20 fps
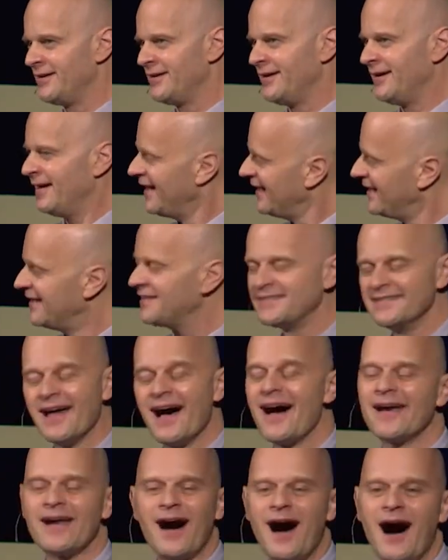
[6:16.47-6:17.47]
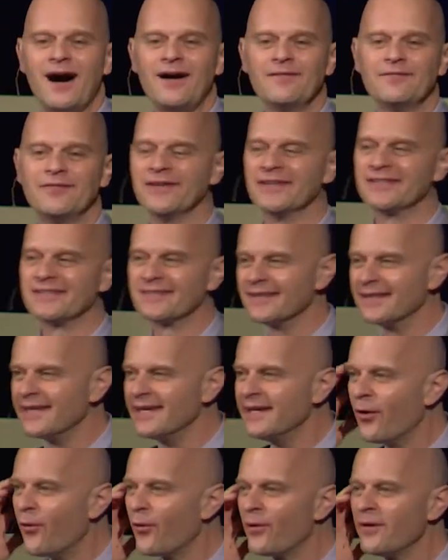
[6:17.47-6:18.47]
It is not obviously
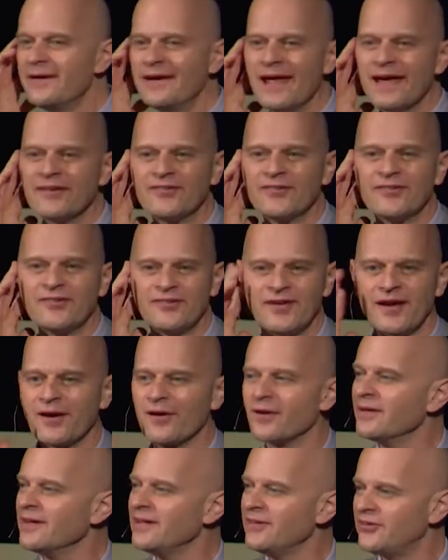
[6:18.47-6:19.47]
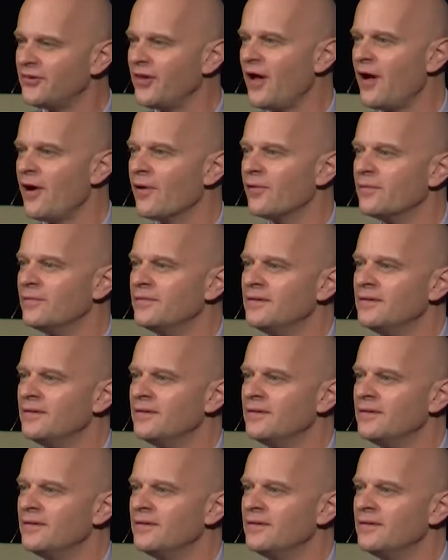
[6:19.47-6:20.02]
or necessarily so.